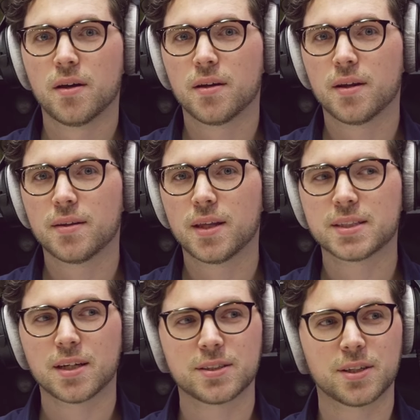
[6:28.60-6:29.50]
that's
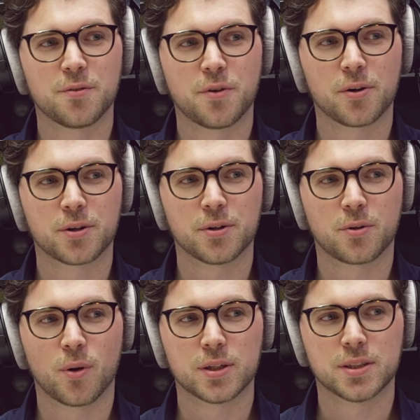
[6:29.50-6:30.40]
also a very good
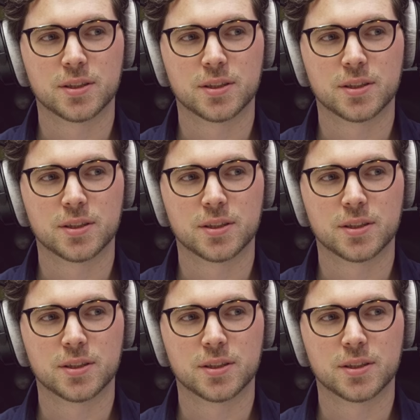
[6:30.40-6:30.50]
question.